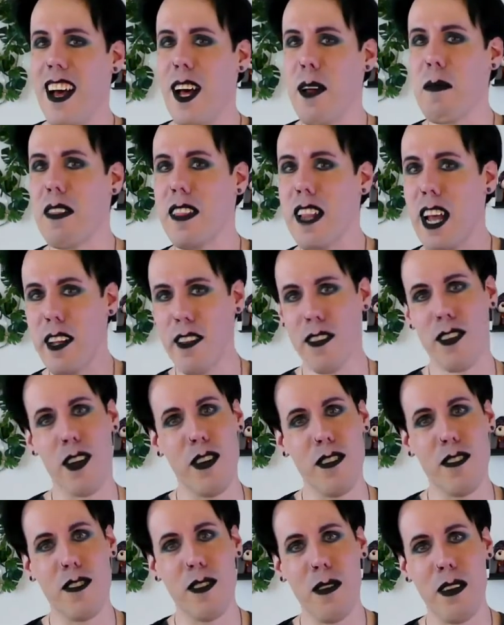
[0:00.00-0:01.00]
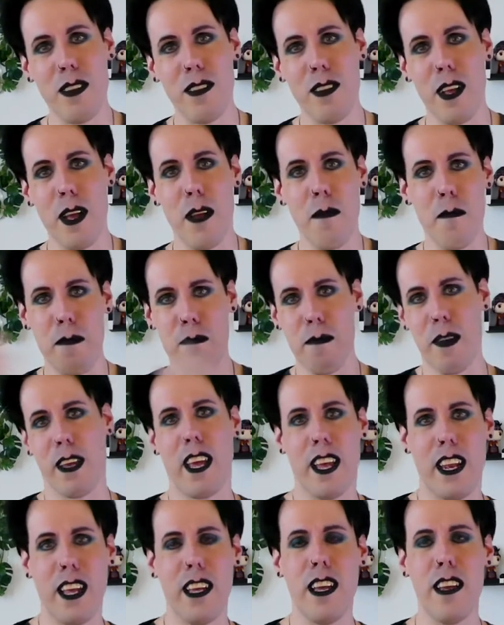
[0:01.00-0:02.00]
Light tone to it. In the
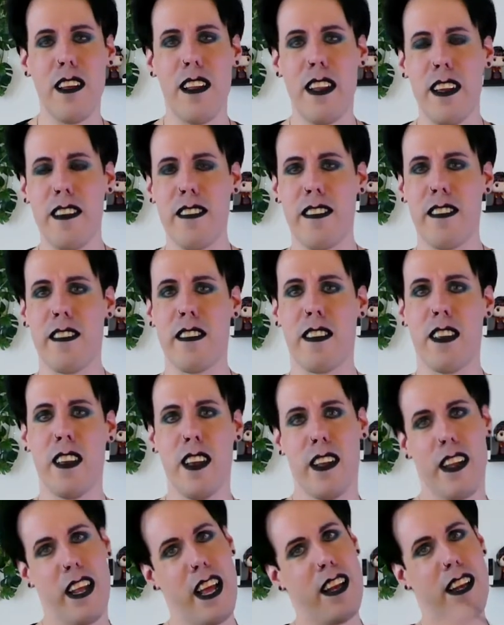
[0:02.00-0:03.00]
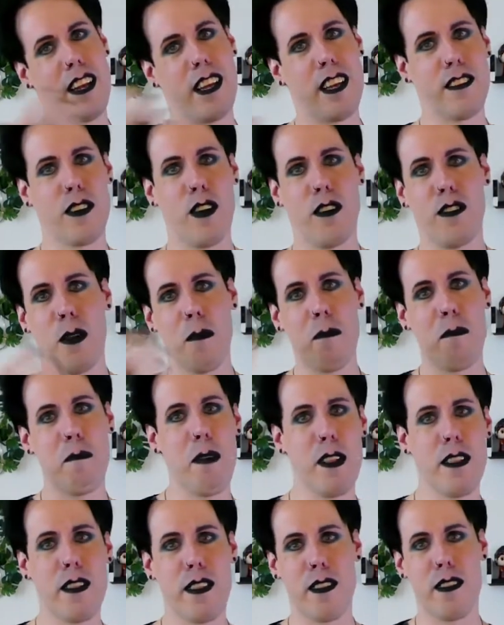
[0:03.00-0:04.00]
beginning, at least. Ending is going a
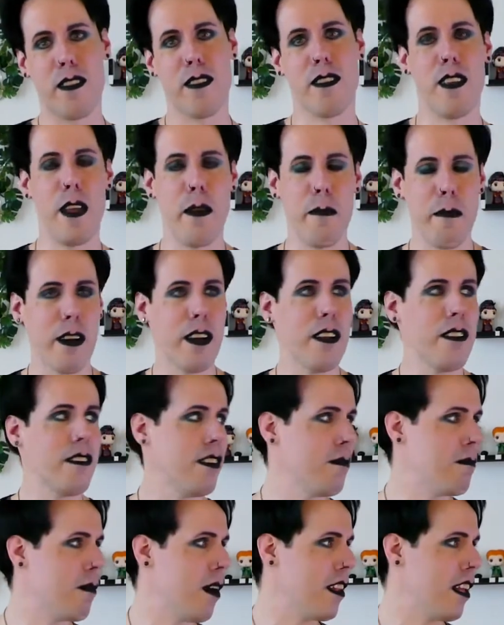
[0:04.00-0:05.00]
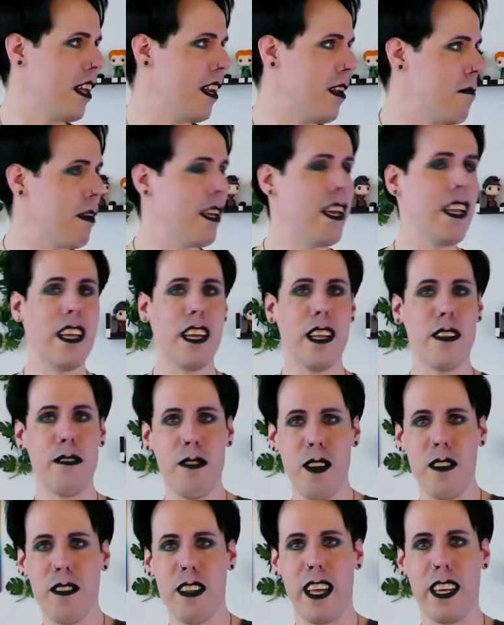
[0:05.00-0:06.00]
bit deeper into it, but in the beginning it
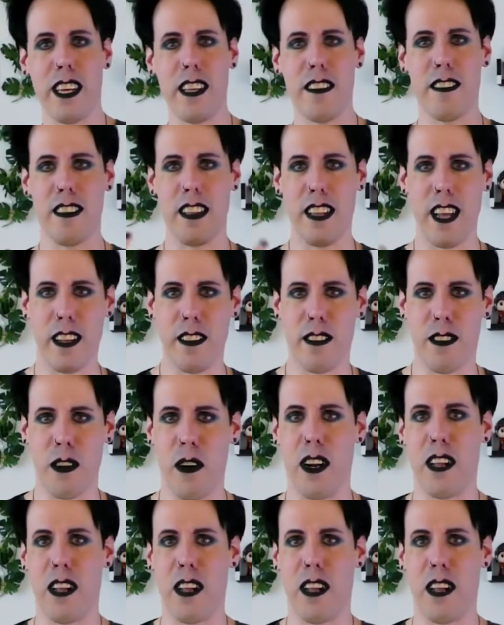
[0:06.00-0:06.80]
feels like it's light tone.